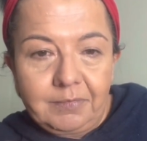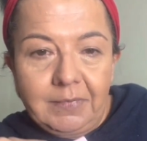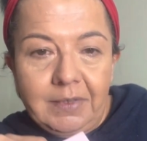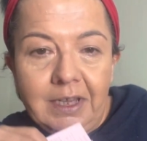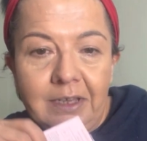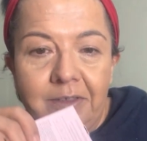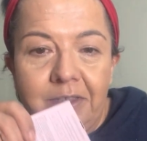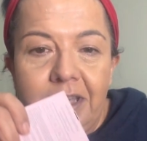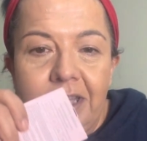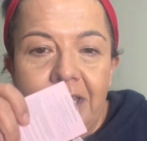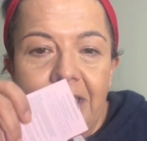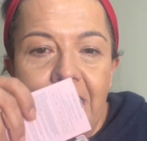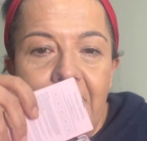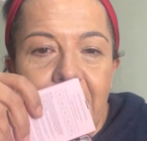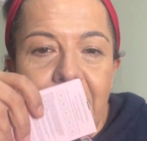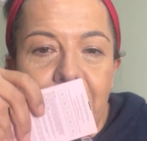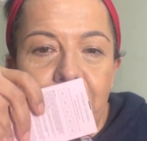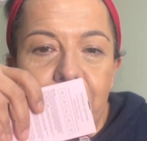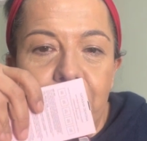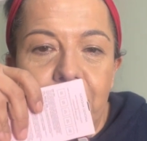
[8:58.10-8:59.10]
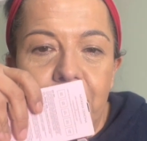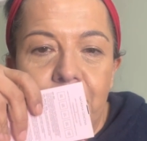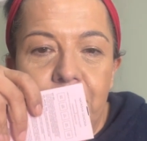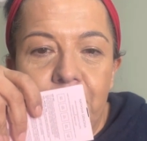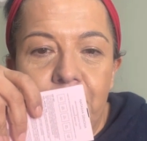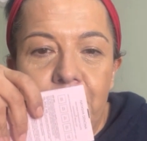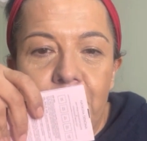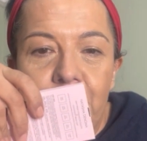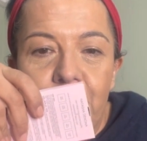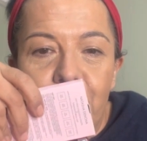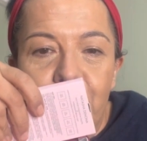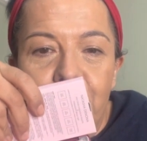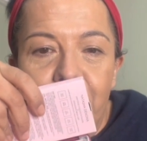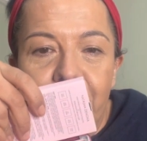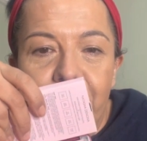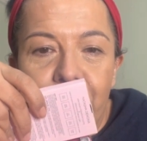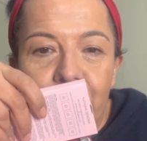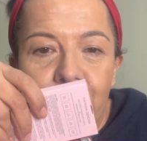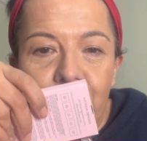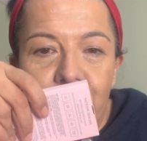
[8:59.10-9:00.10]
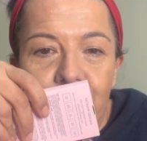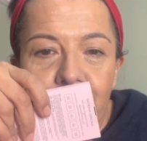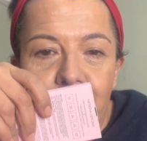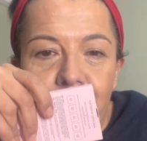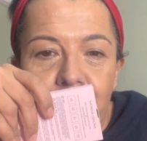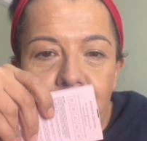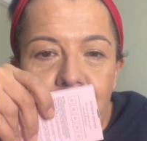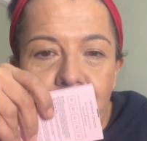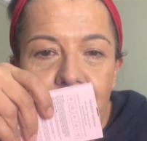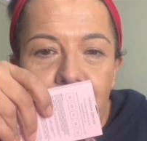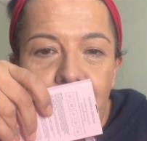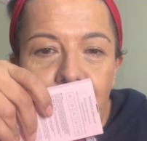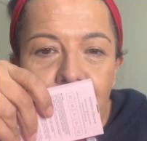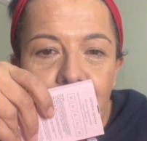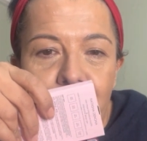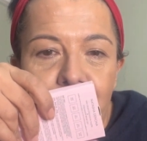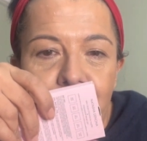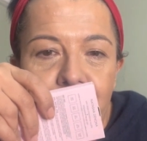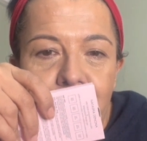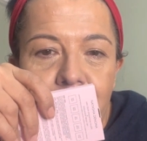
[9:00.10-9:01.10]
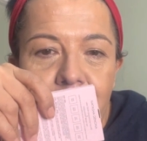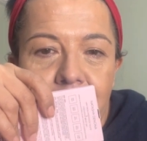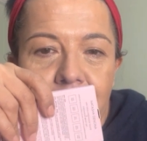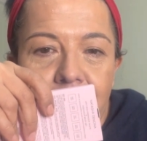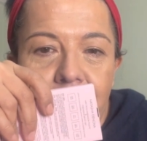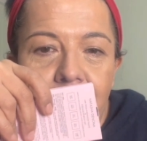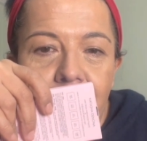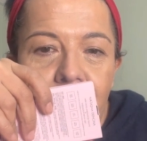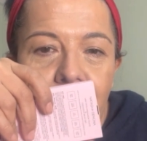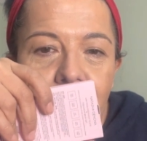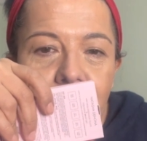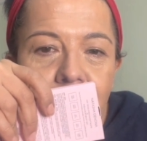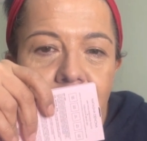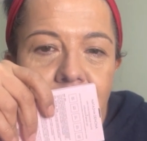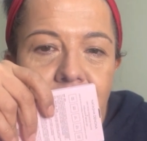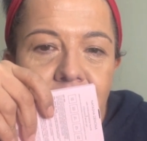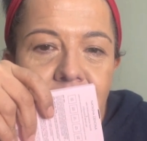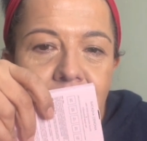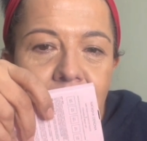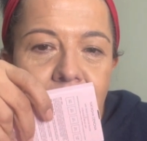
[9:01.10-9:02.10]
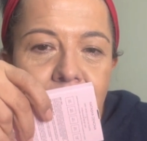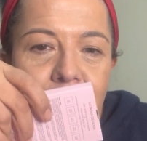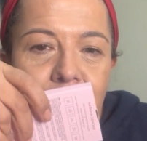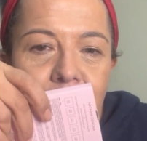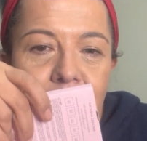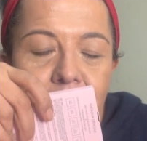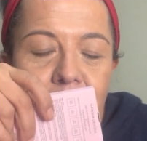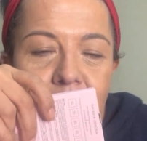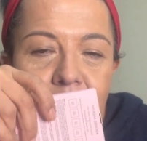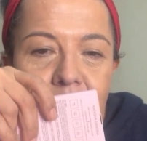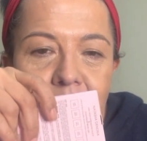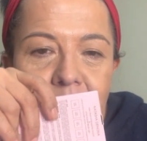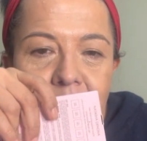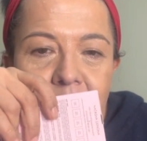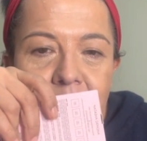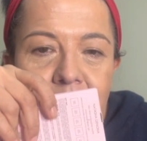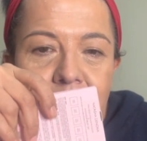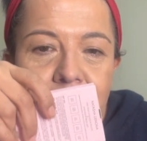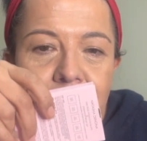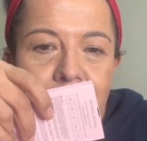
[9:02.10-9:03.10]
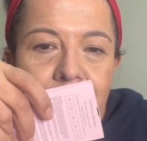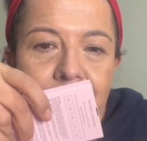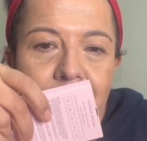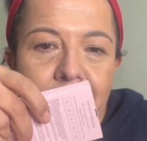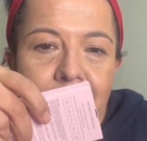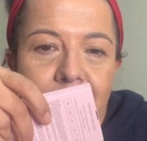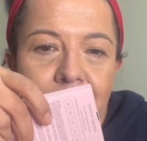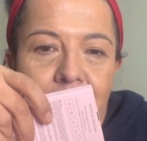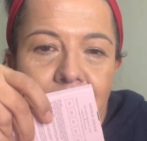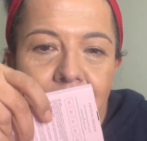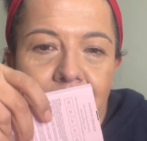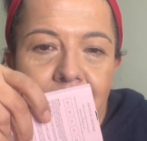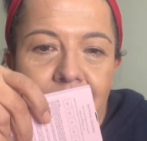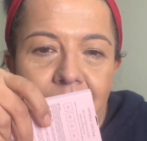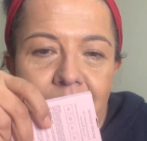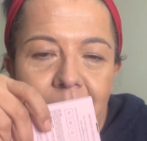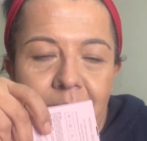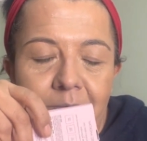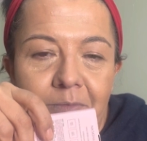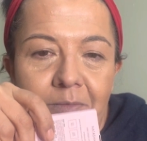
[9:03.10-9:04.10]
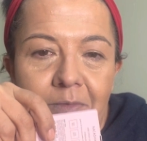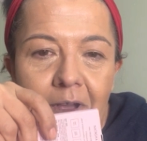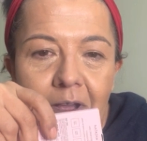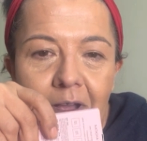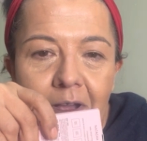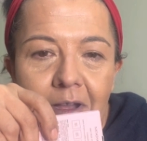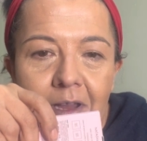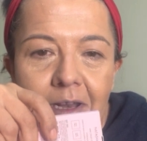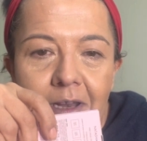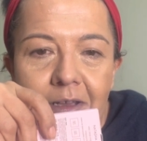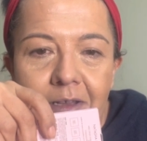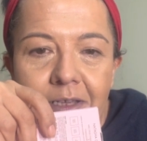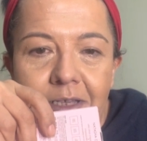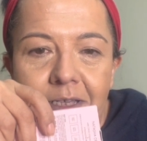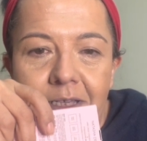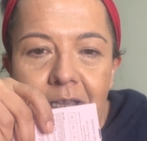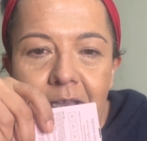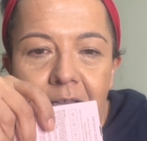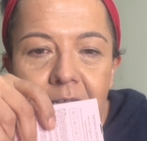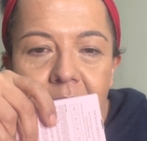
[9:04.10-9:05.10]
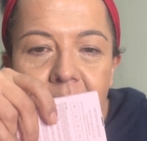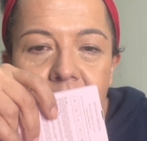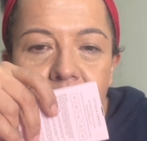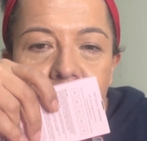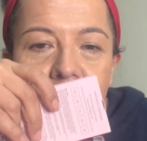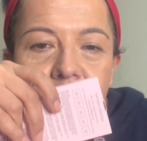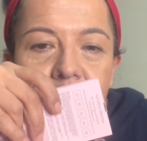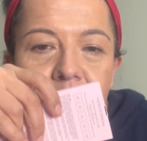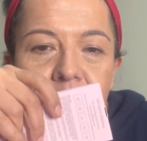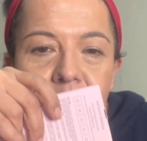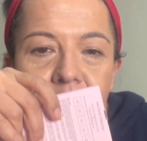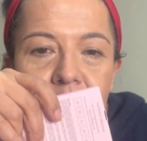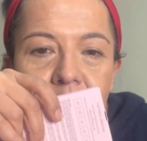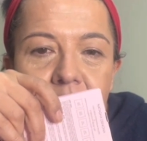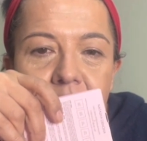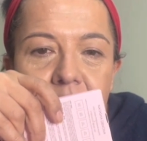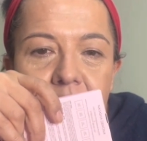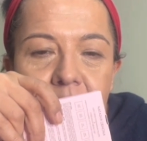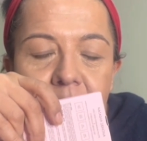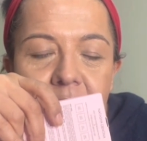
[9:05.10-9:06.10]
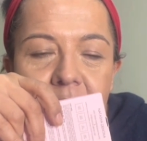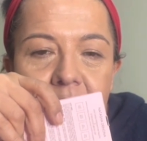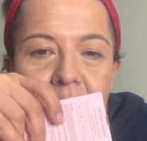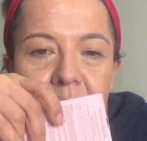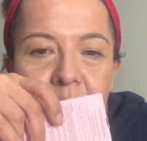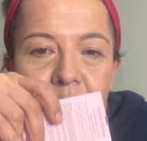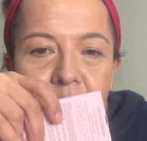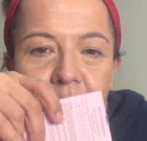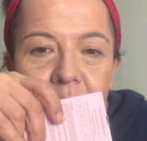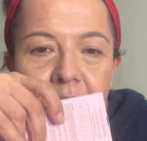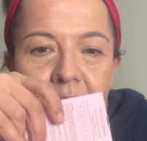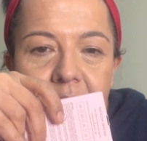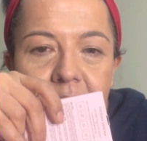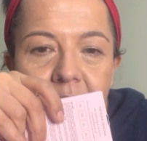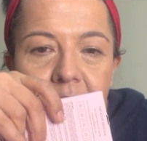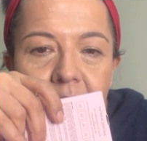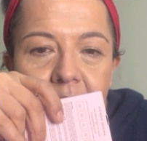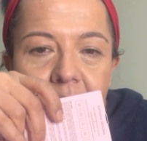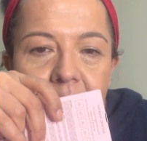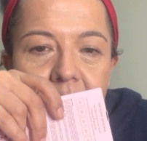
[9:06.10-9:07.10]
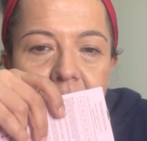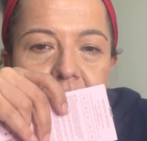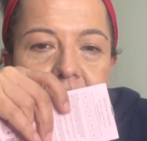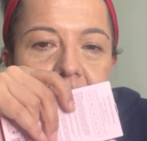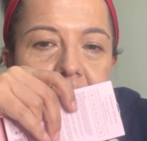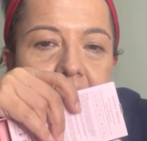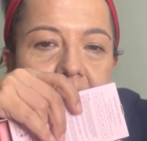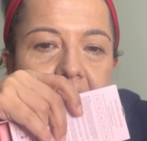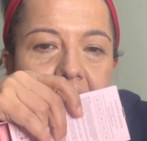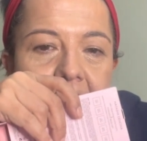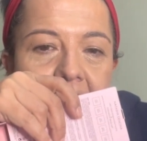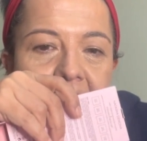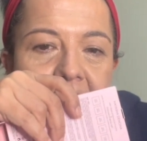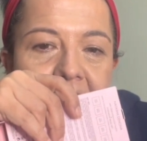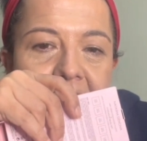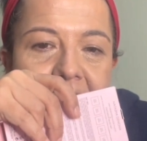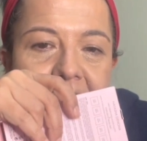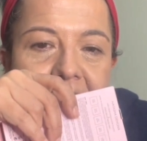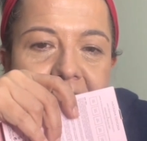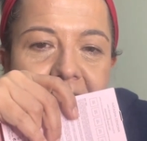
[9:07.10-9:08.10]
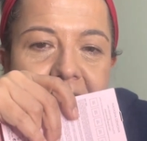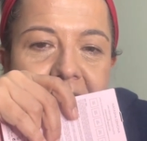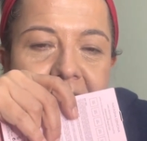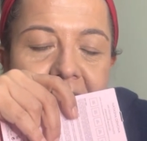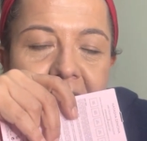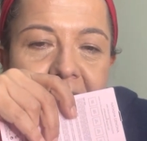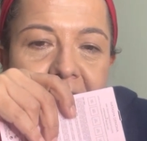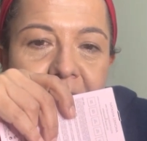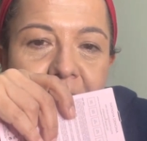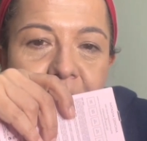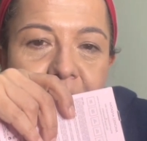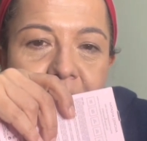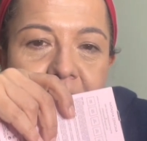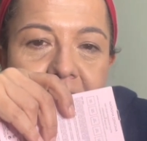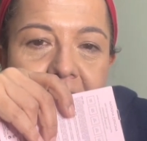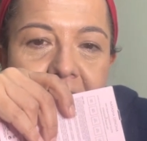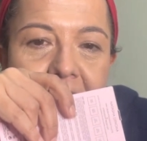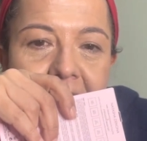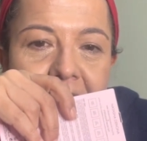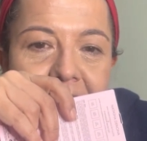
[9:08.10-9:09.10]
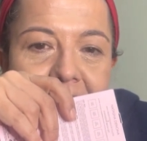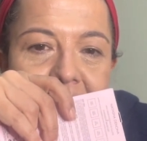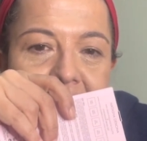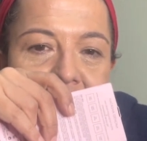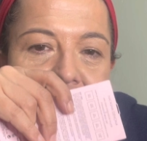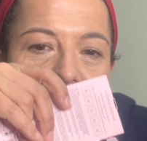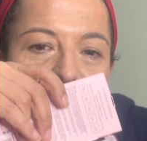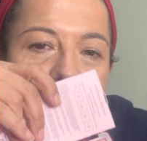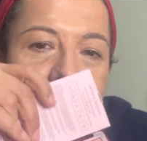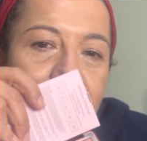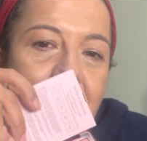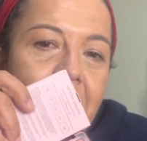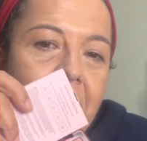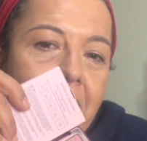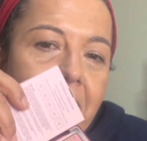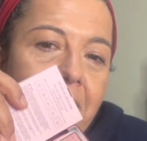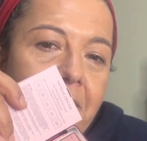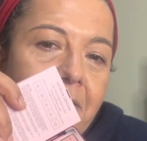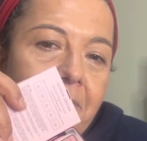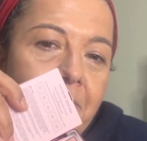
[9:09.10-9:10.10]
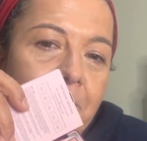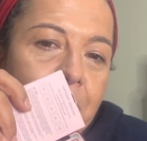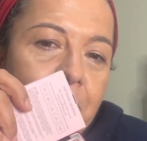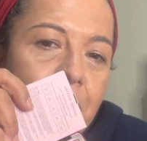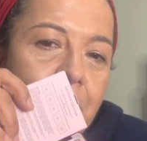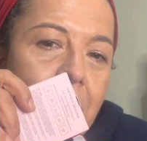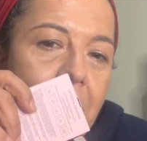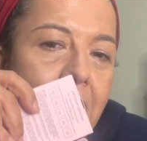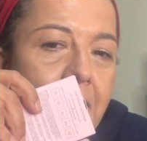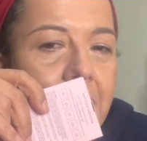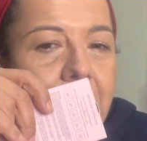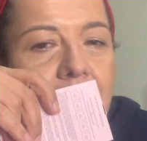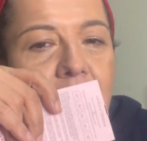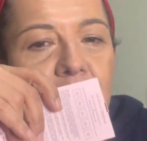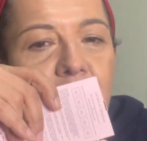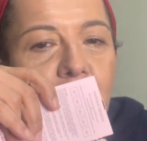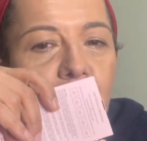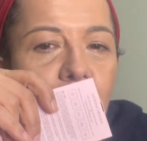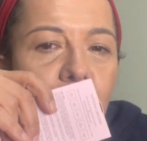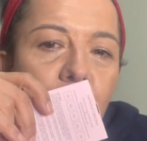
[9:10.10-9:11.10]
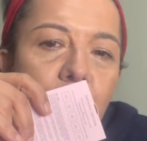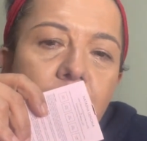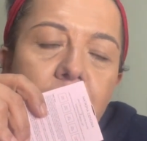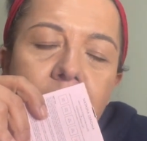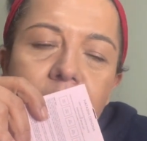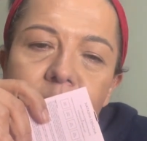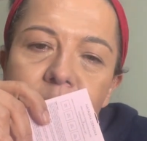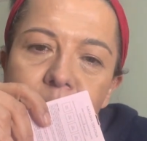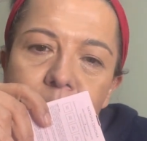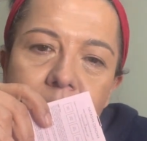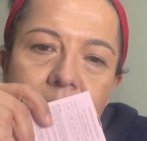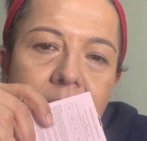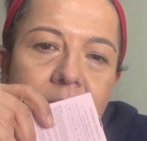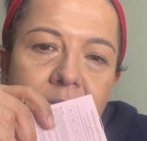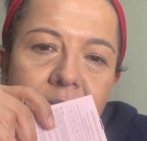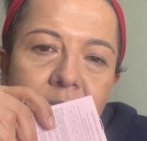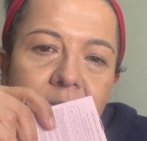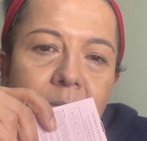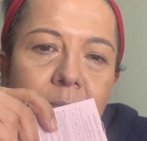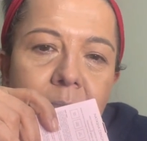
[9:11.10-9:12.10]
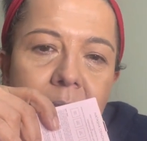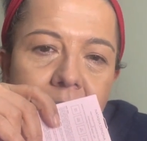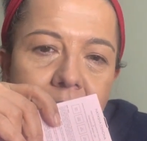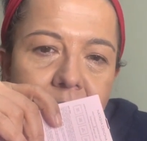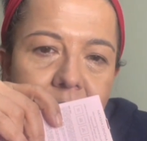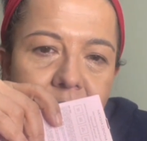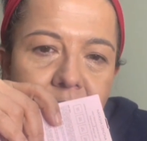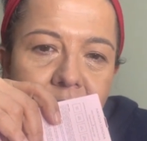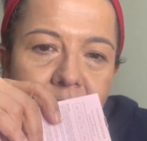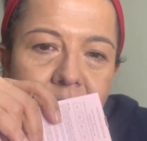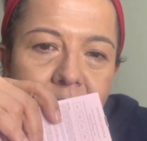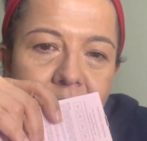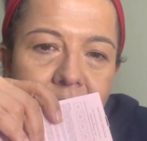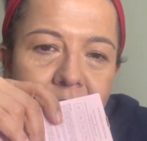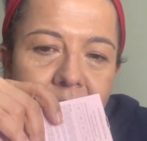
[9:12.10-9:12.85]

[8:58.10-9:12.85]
Now, this had a beautiful duochrome heart shape kind of highlighter, really, really pretty. And then we had the kind of pinky, almost peachy blush.